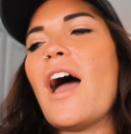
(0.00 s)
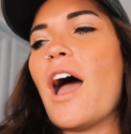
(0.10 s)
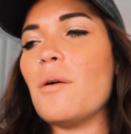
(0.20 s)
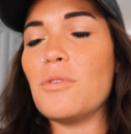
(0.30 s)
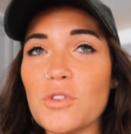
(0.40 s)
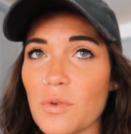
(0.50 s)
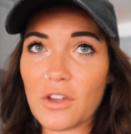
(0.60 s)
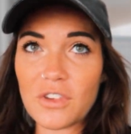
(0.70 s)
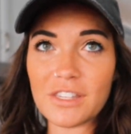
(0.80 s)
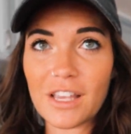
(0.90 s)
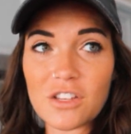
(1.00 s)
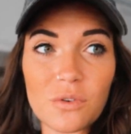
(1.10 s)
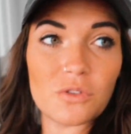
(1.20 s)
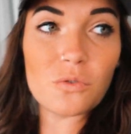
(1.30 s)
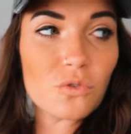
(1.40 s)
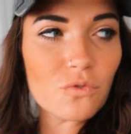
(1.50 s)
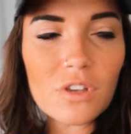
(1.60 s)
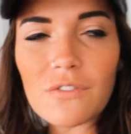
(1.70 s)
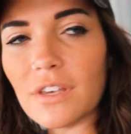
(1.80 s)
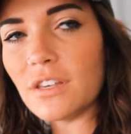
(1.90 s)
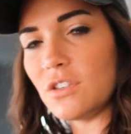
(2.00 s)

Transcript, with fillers: Um, those were actually sent to us, which was really, really